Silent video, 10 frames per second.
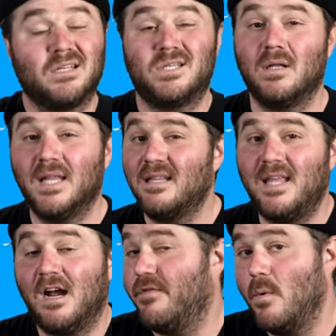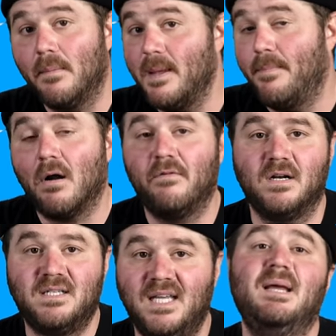also a link there if you want to be part of
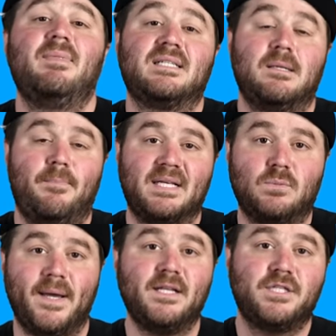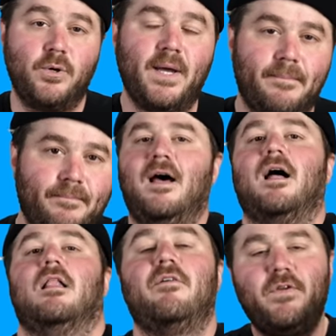our team. That's the best way to do it.
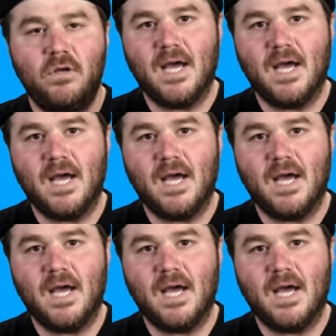I love you